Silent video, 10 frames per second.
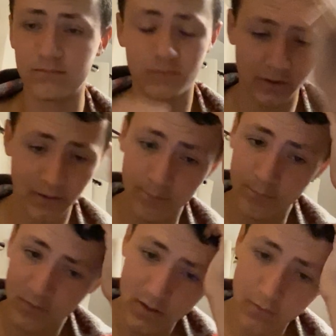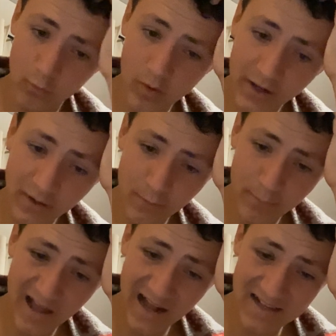Okay? Waking up
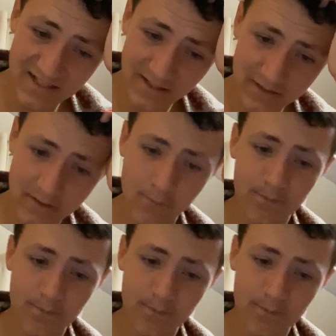at 6.